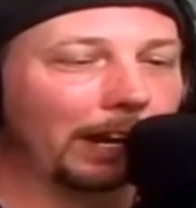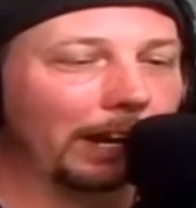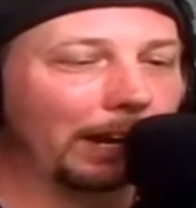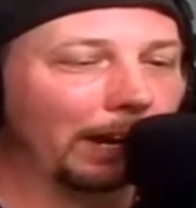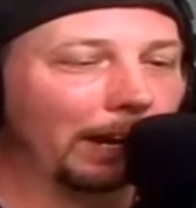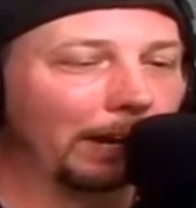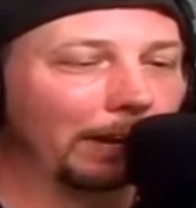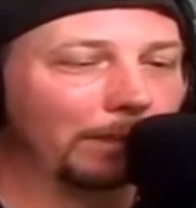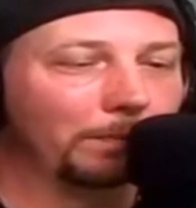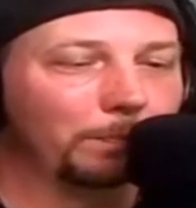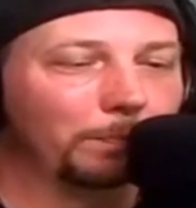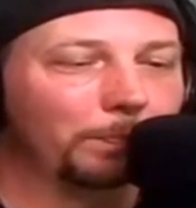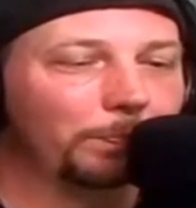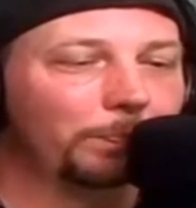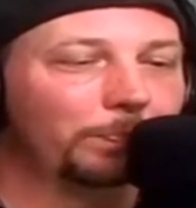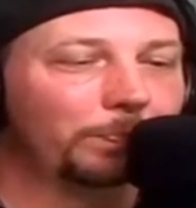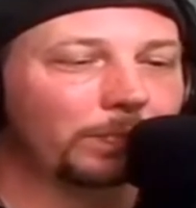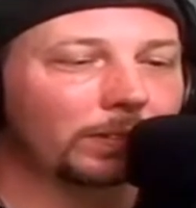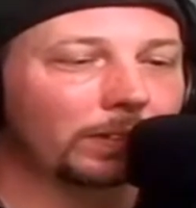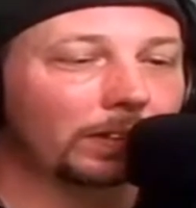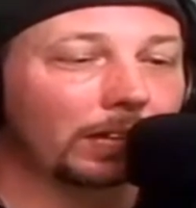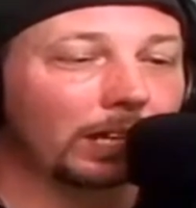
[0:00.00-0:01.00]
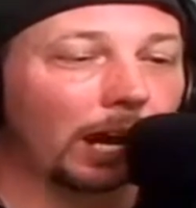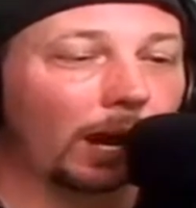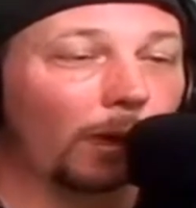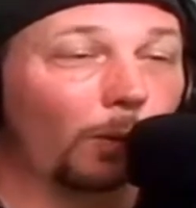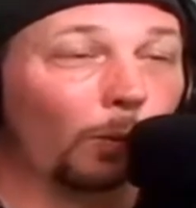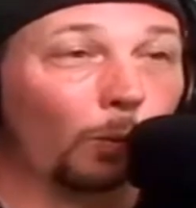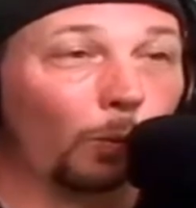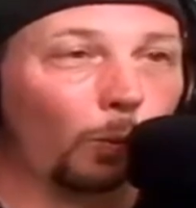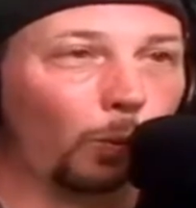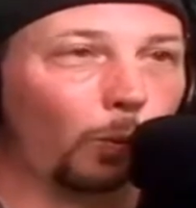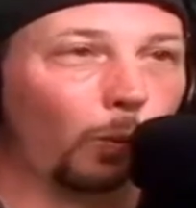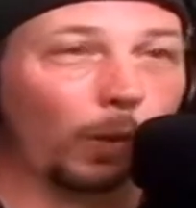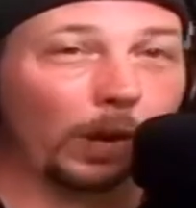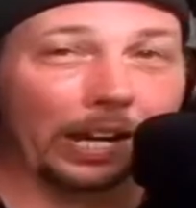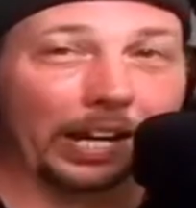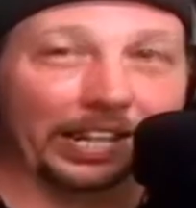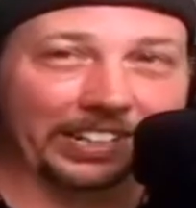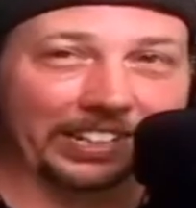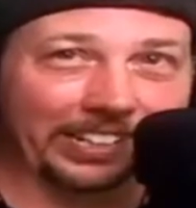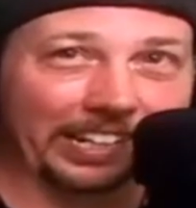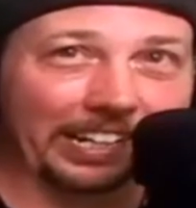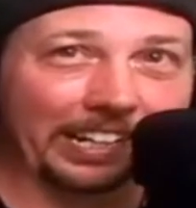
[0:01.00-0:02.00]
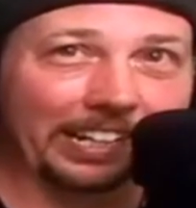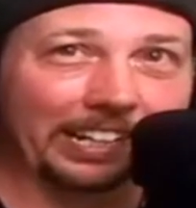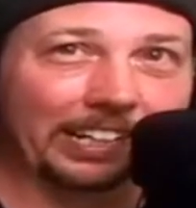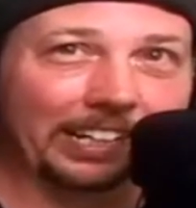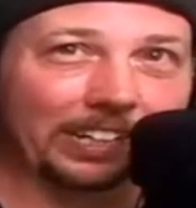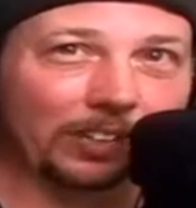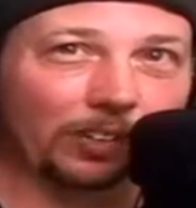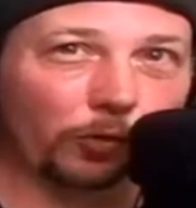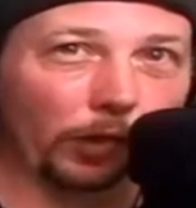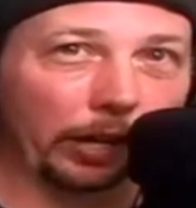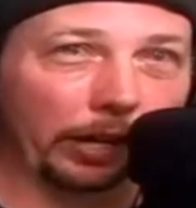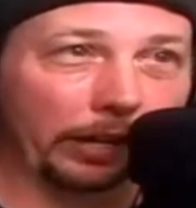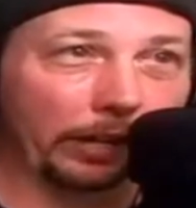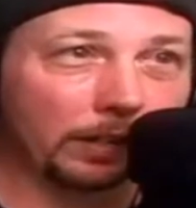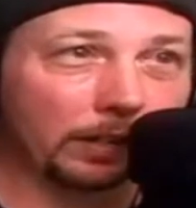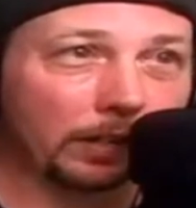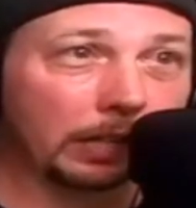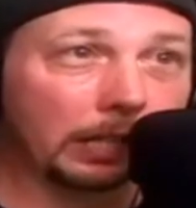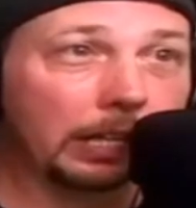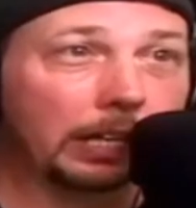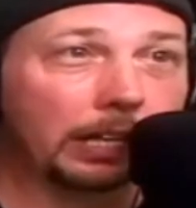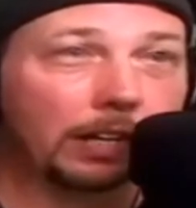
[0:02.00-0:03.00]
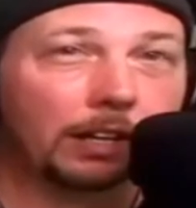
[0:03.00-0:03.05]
and what I seen in the ring,